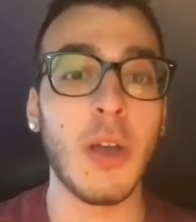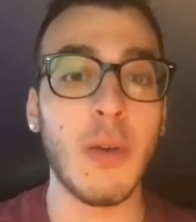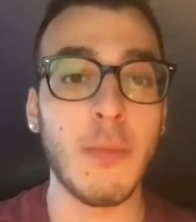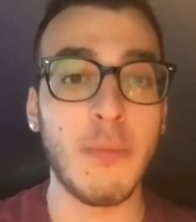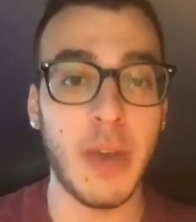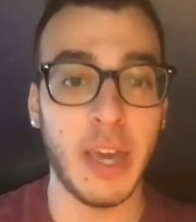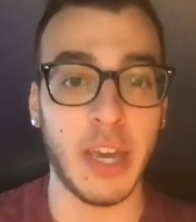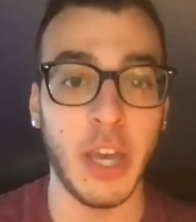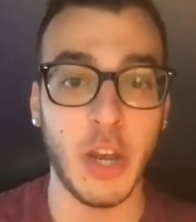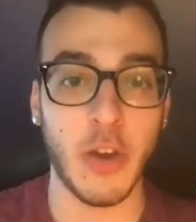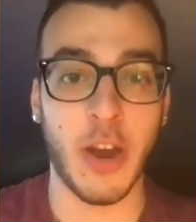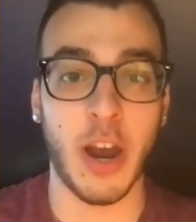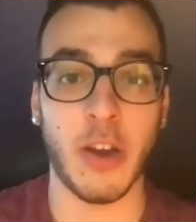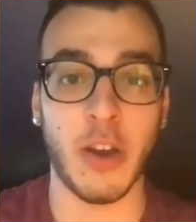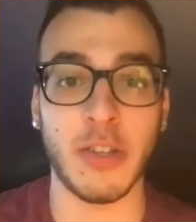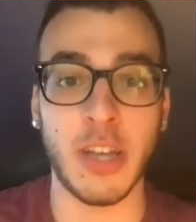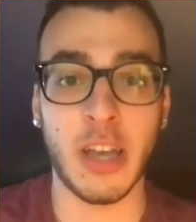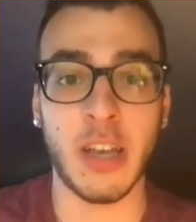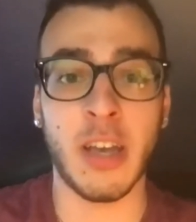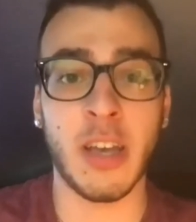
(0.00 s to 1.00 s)
picking your
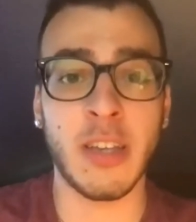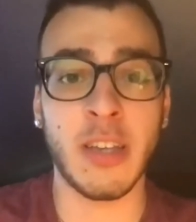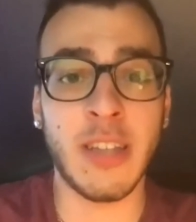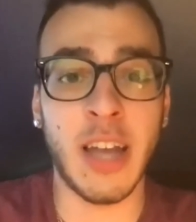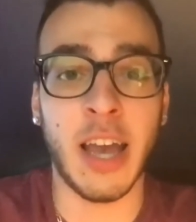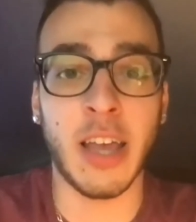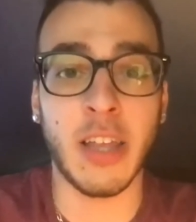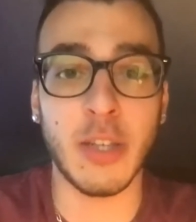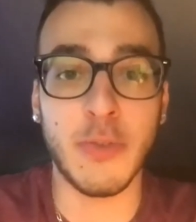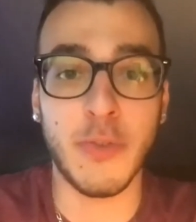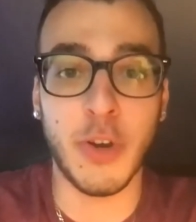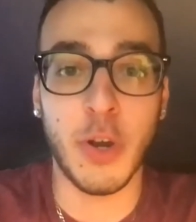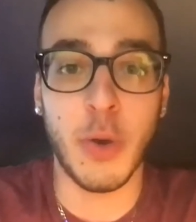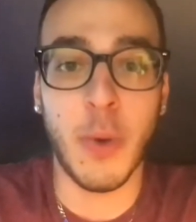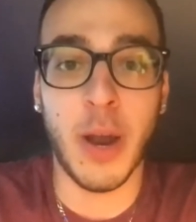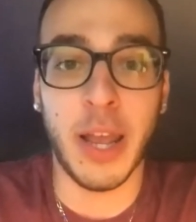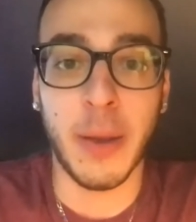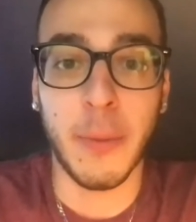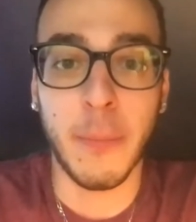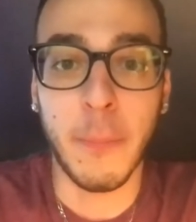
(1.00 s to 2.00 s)
hairstylist for your
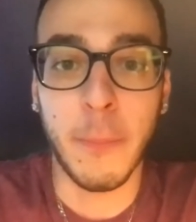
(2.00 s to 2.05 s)
wedding?